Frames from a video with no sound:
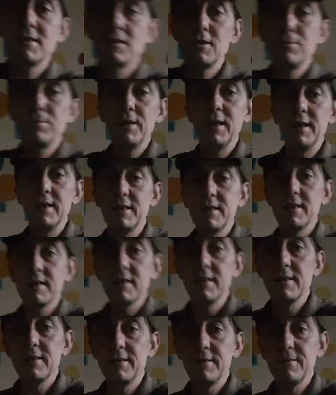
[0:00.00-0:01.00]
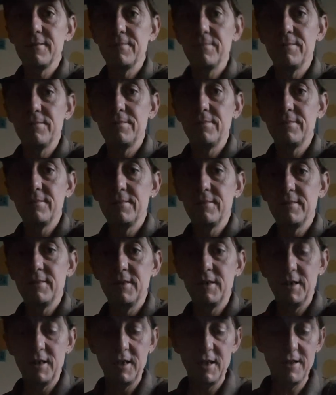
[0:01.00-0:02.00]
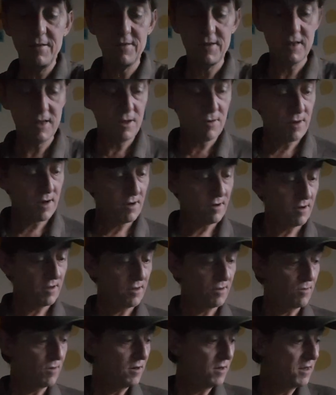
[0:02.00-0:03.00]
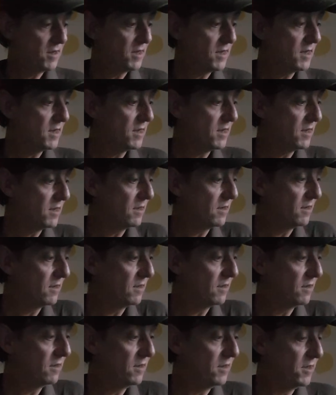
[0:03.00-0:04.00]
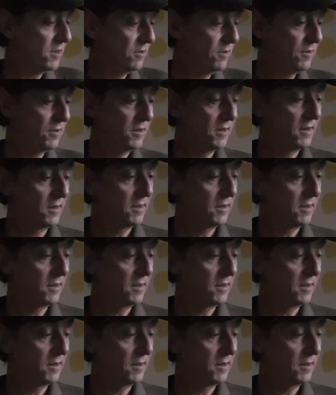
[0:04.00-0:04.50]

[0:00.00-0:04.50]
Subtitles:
Stop it. You're going to have to go out otherwise, aren't you?